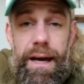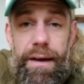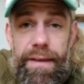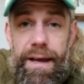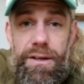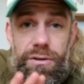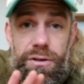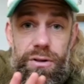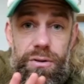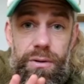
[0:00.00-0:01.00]
And then you
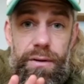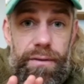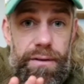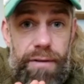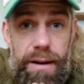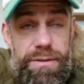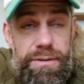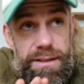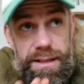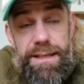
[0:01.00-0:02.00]
do reps
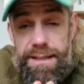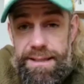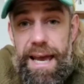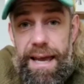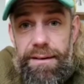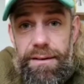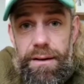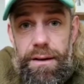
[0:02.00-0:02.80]
6 to 10